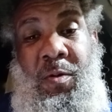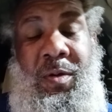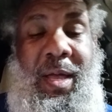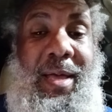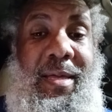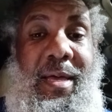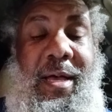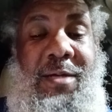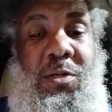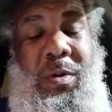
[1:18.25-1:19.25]
Okay?
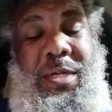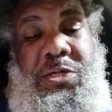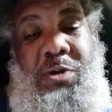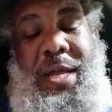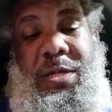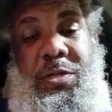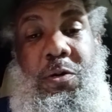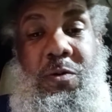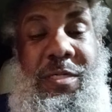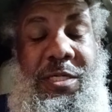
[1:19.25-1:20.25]
So what he's trying to
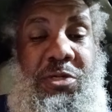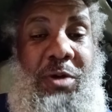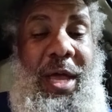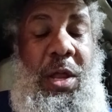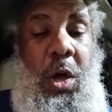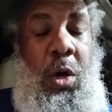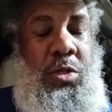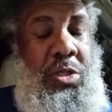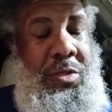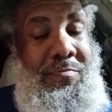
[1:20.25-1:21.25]
do is he's trying to
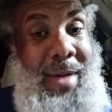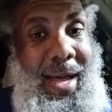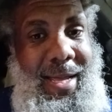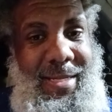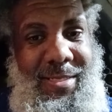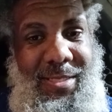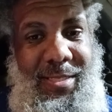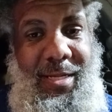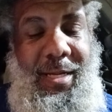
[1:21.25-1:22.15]
alter the minds.